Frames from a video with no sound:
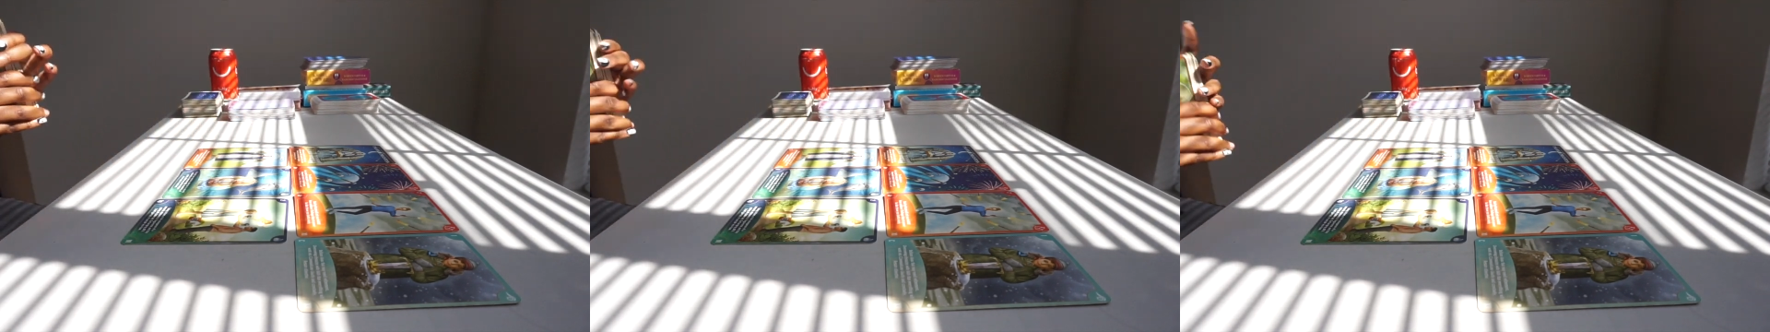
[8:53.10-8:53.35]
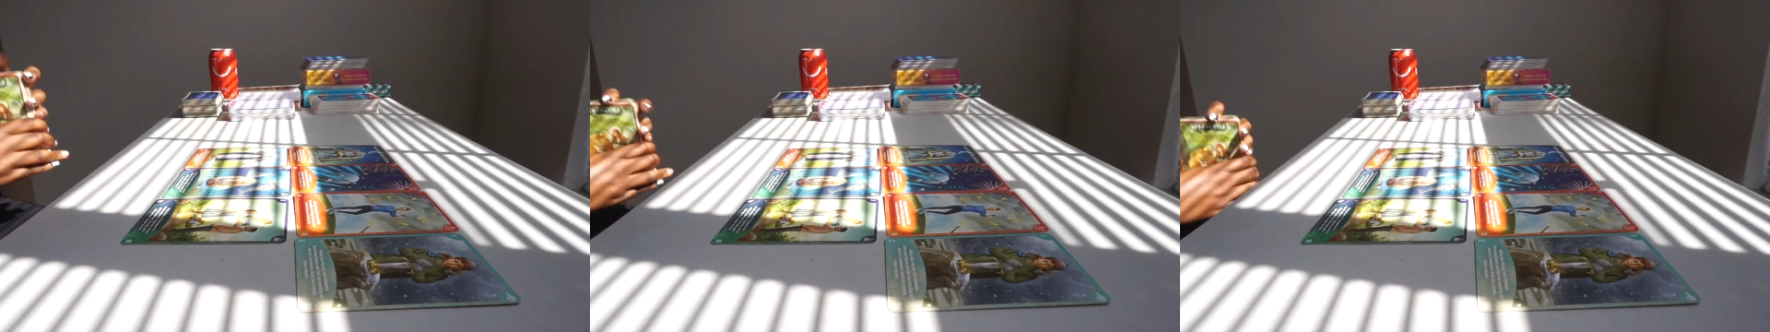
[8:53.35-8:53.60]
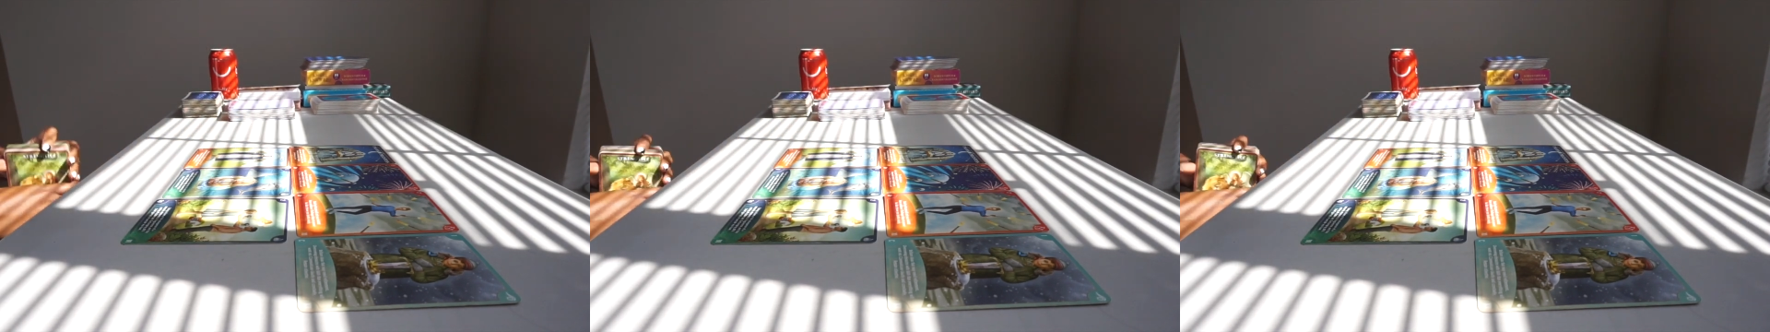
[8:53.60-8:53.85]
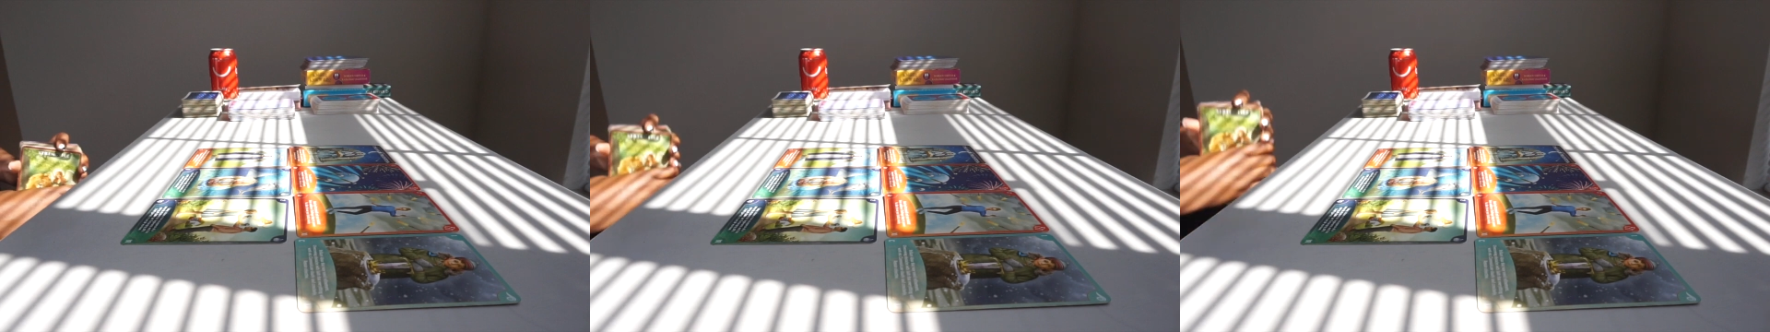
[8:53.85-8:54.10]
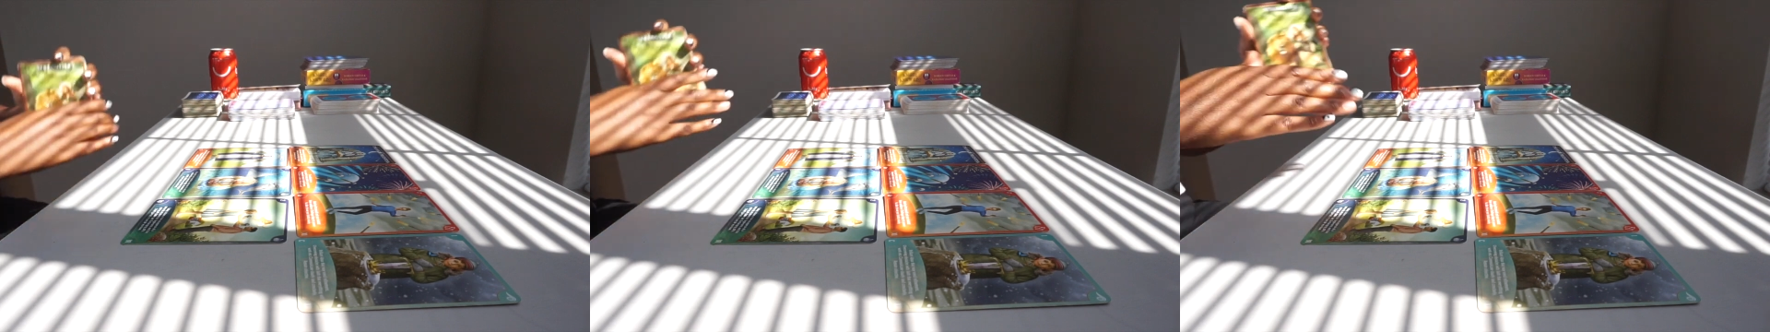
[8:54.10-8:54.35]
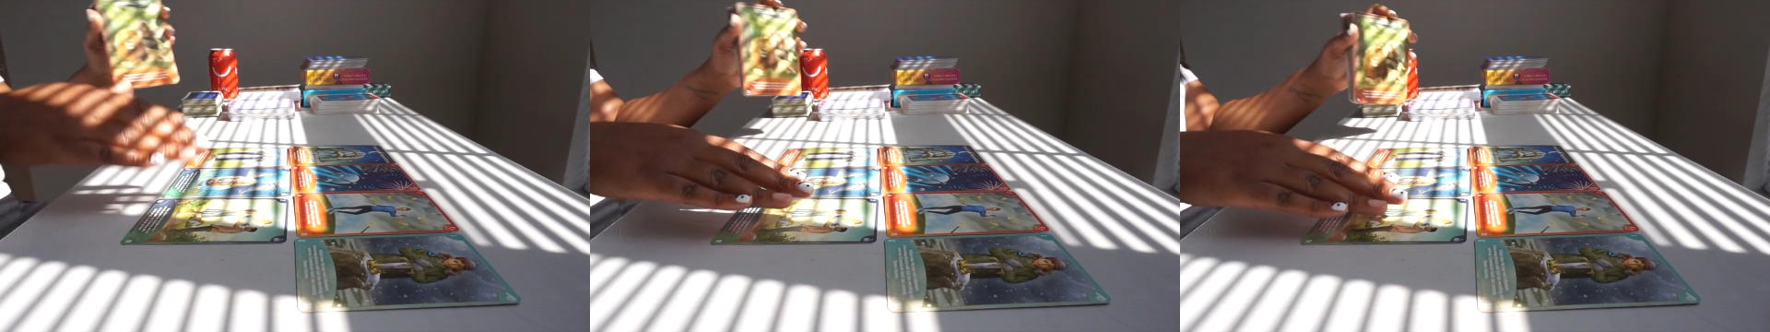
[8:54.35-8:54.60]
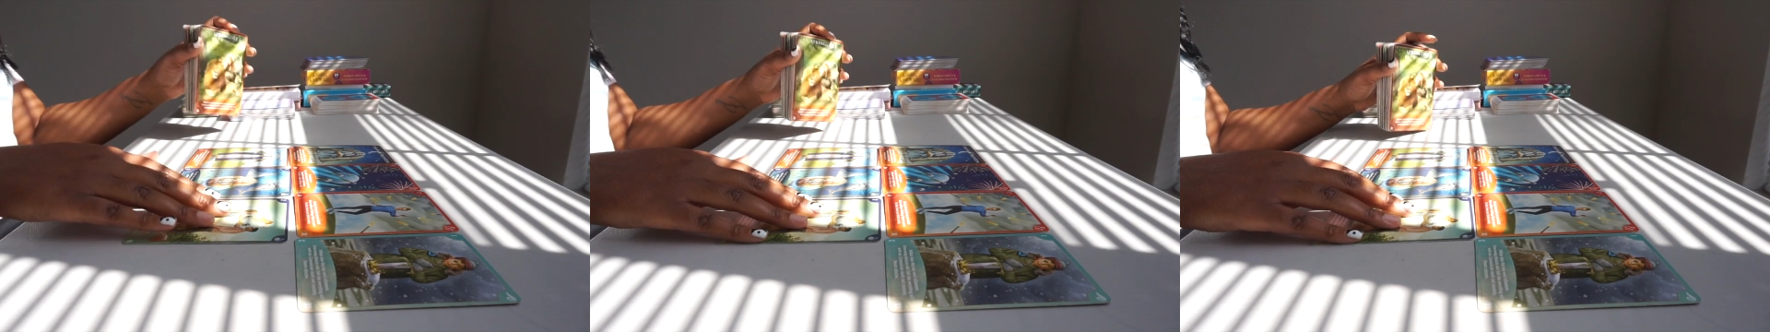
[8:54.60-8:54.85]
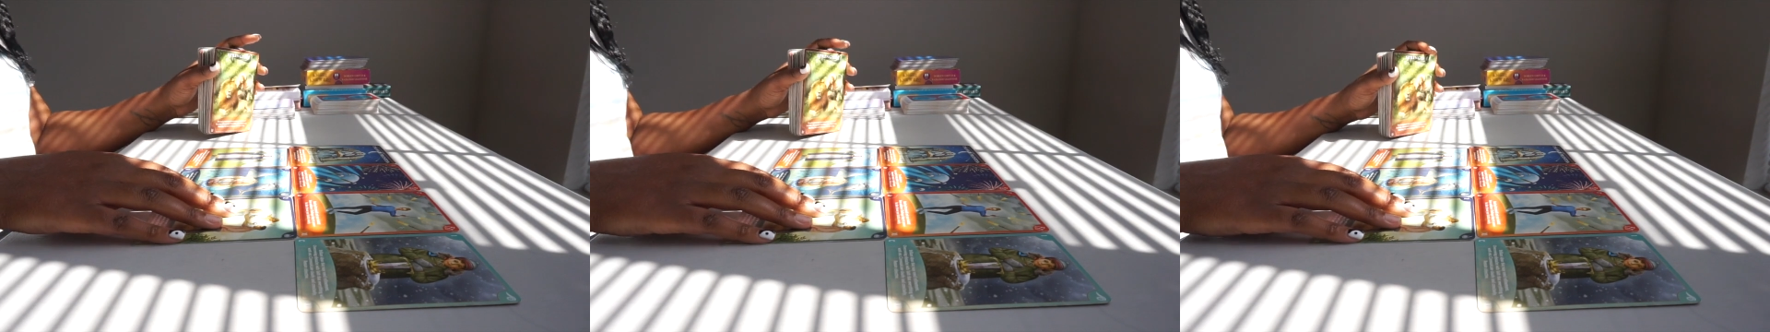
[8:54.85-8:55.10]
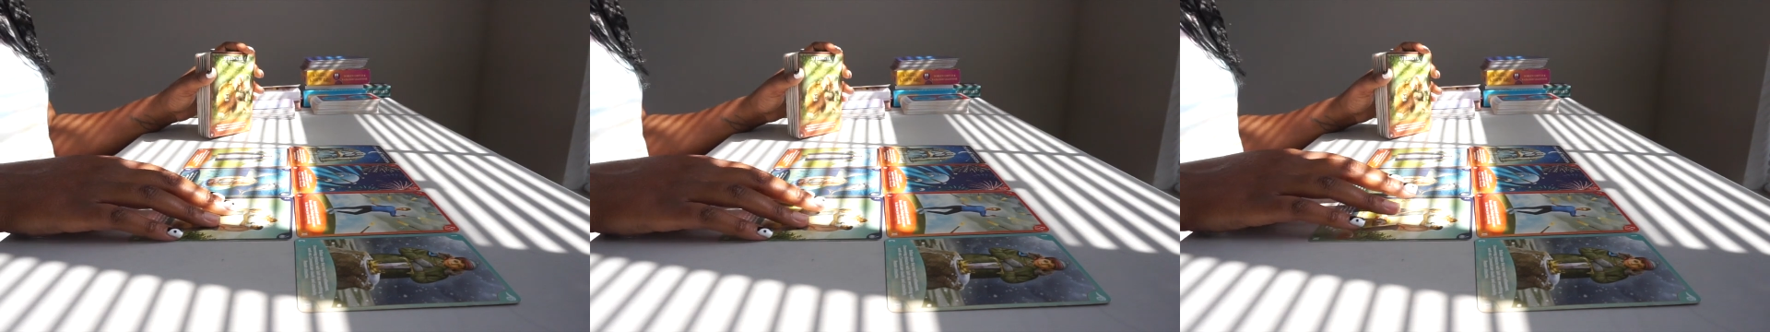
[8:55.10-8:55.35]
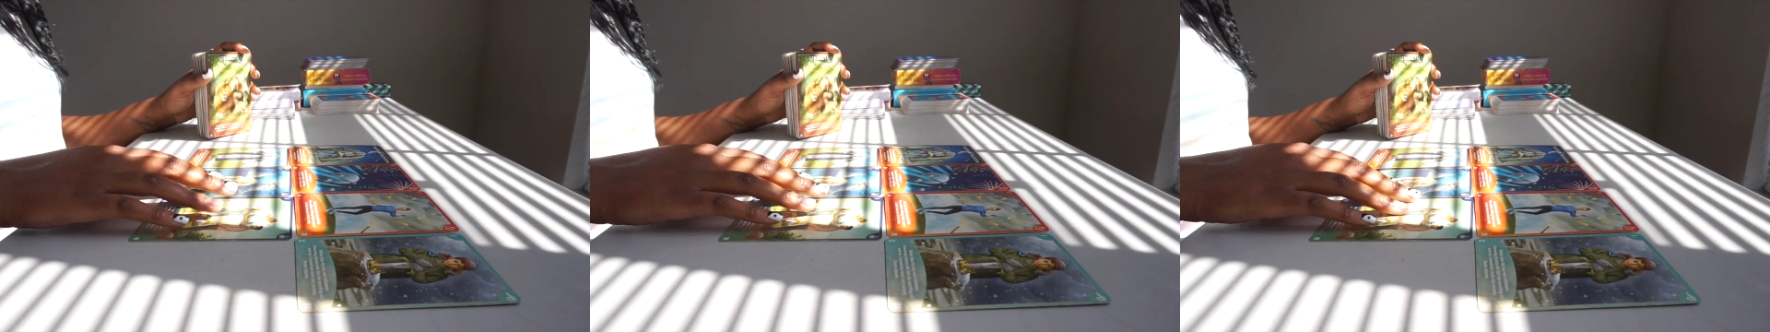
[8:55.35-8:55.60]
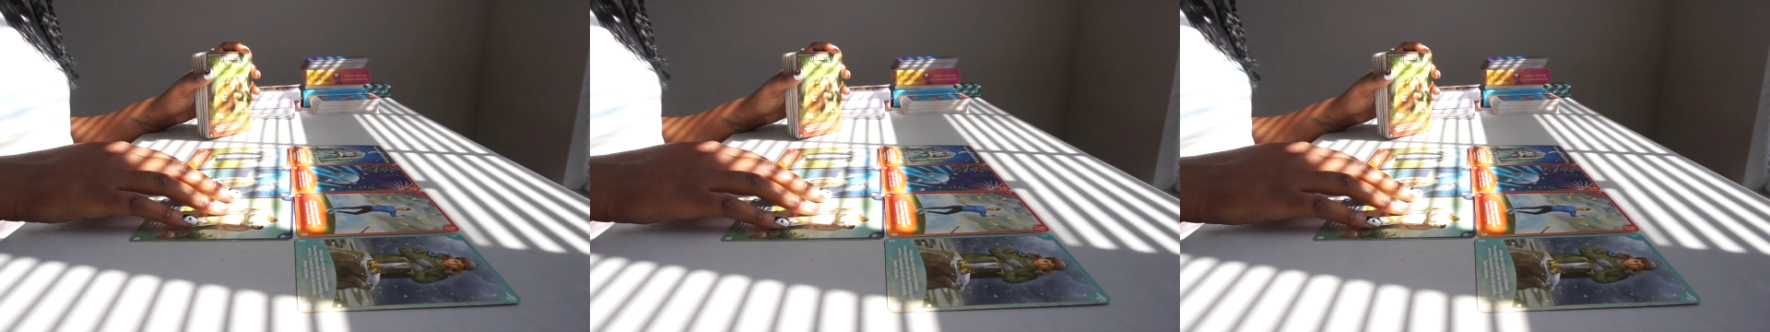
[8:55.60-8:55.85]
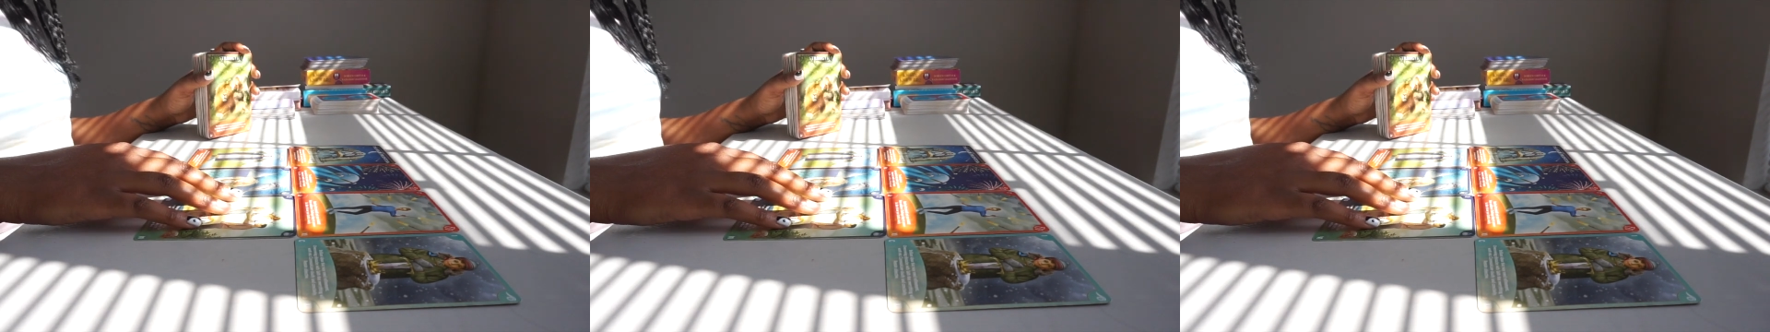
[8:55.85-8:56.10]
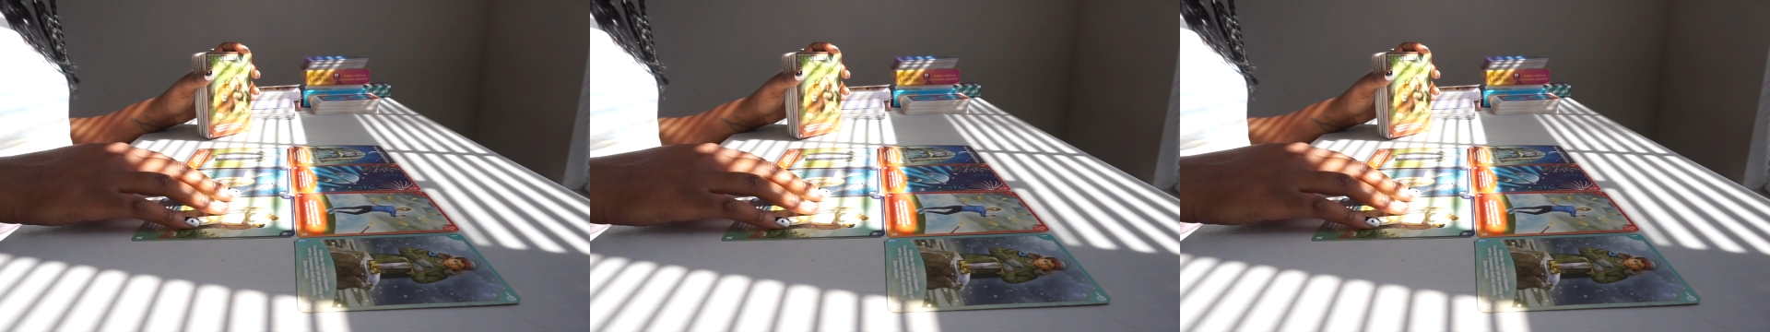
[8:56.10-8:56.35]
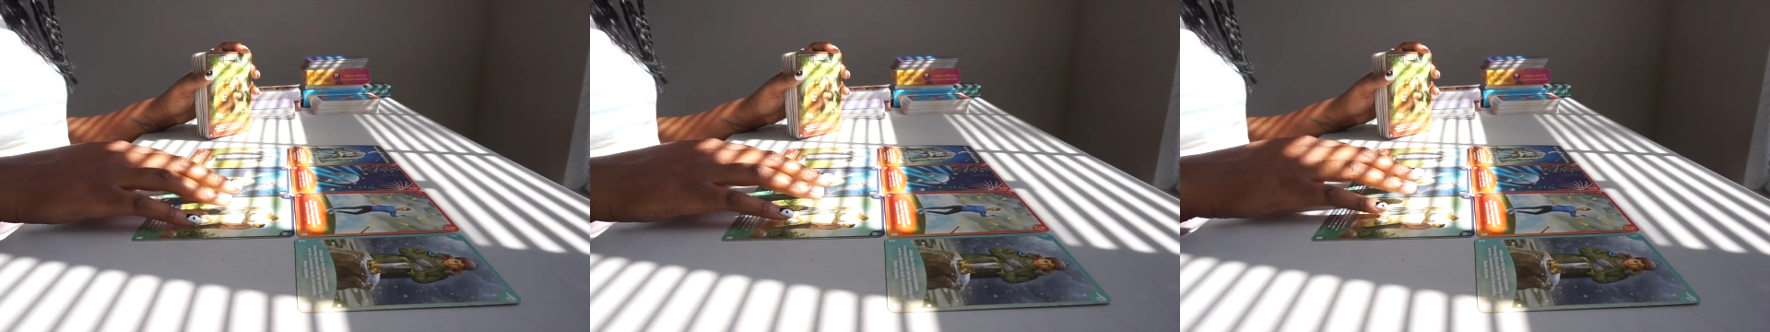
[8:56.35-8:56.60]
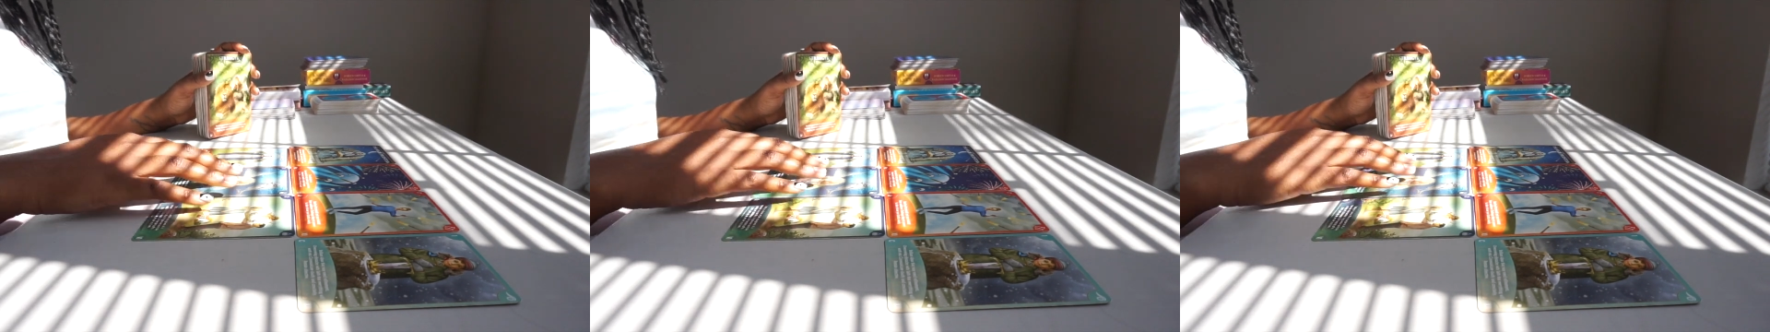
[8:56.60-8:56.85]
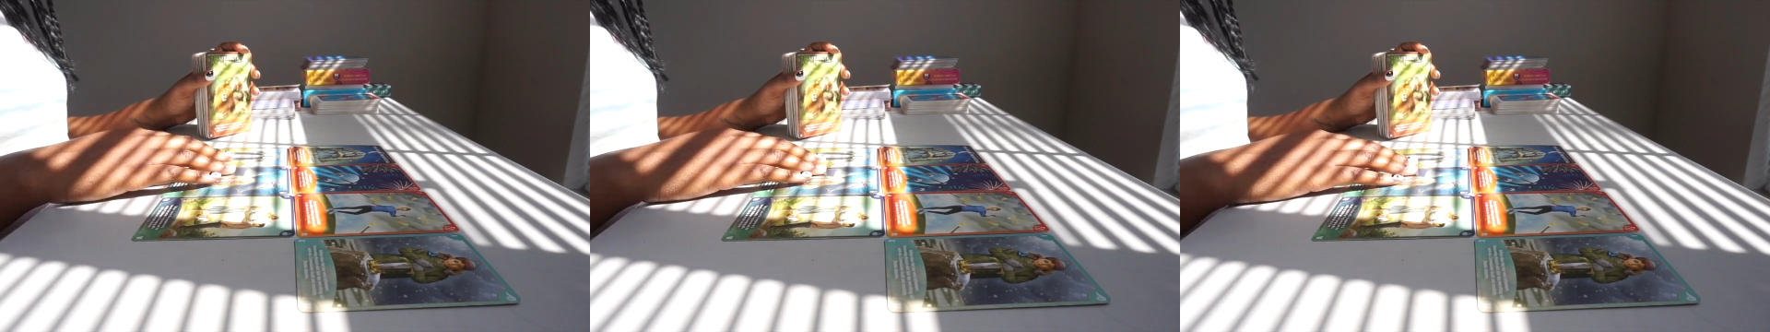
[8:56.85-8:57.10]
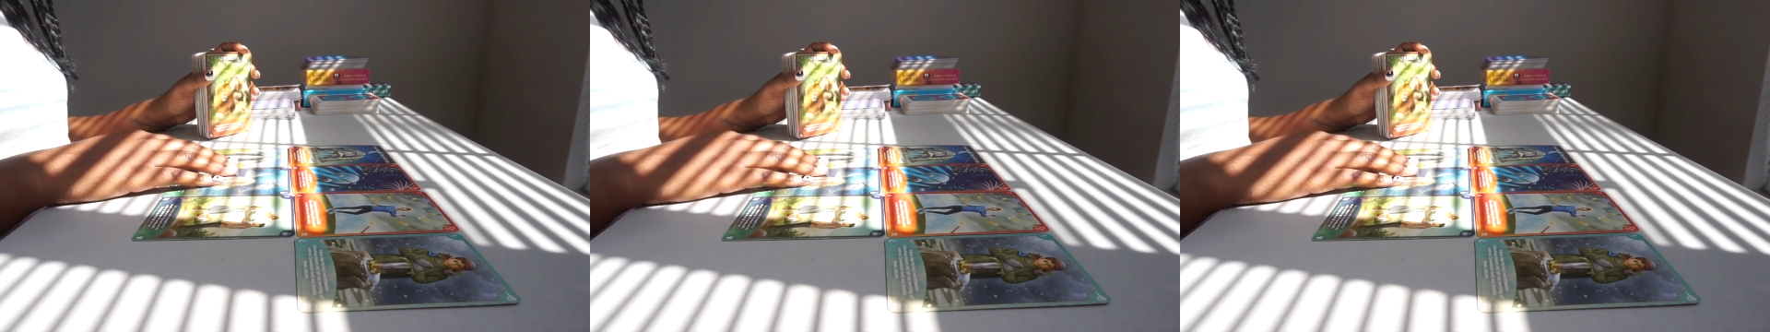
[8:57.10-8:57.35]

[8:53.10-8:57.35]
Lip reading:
[unreadable: no face in view]